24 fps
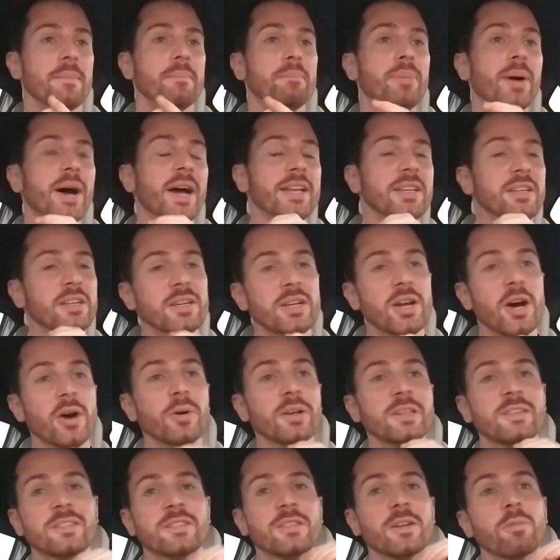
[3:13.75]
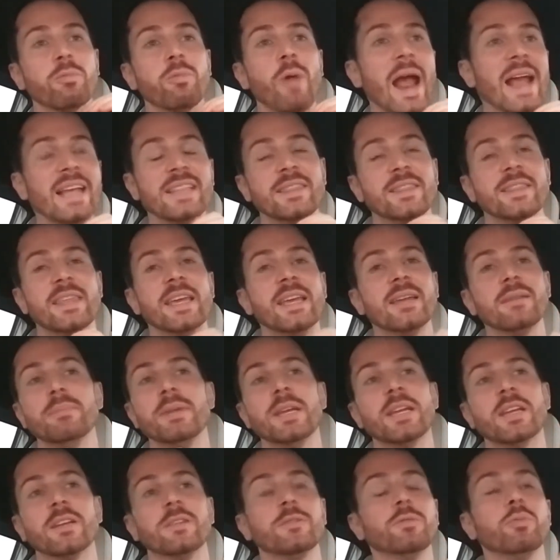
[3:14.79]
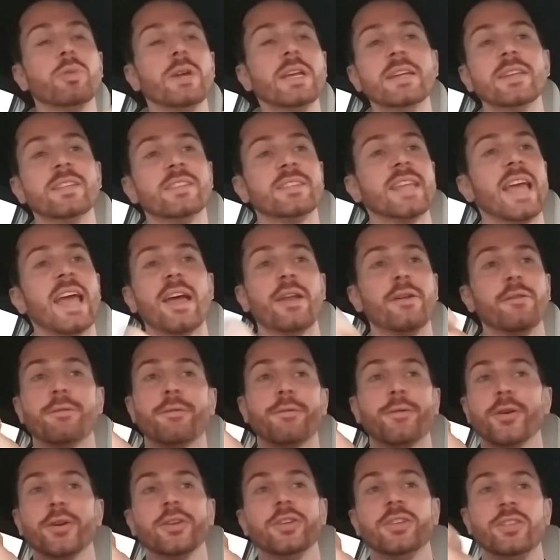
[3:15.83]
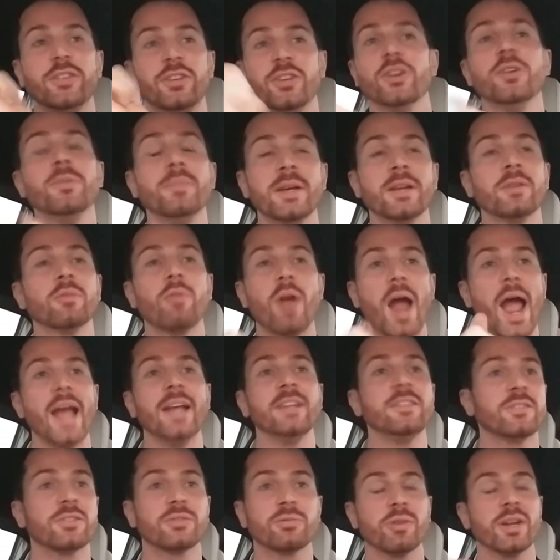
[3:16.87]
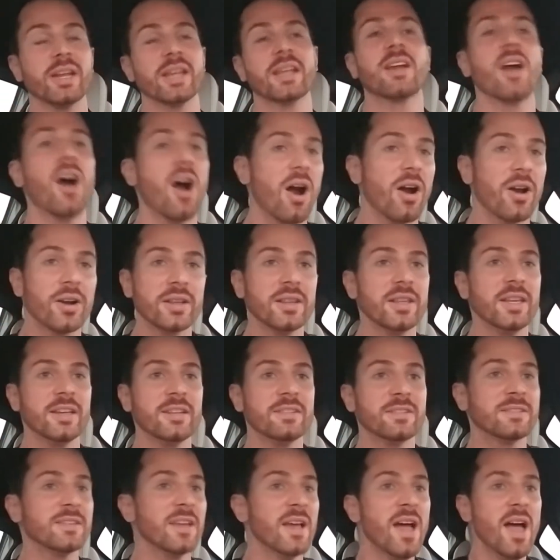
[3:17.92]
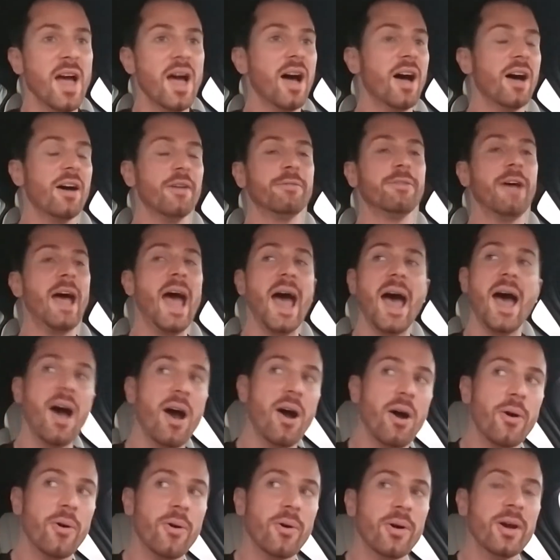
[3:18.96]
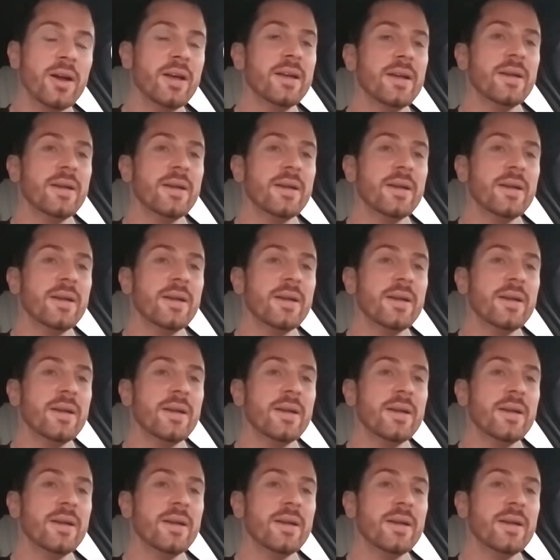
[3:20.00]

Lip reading: But it's the right thing because we stand for human rights regardless of how